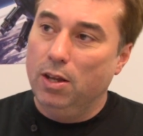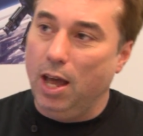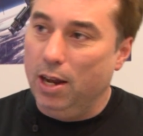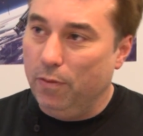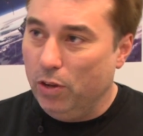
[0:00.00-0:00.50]

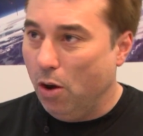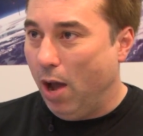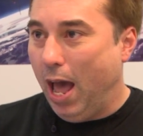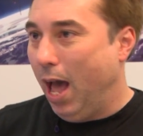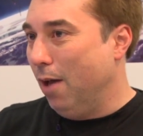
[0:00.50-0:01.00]
and if you don't
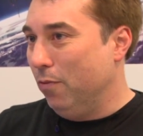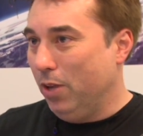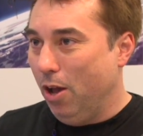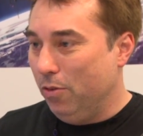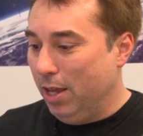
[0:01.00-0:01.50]
have,
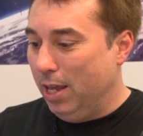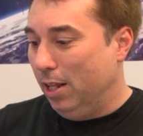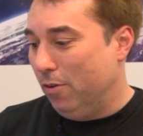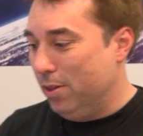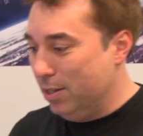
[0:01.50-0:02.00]
the
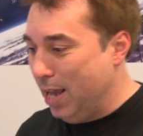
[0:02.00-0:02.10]
healer and the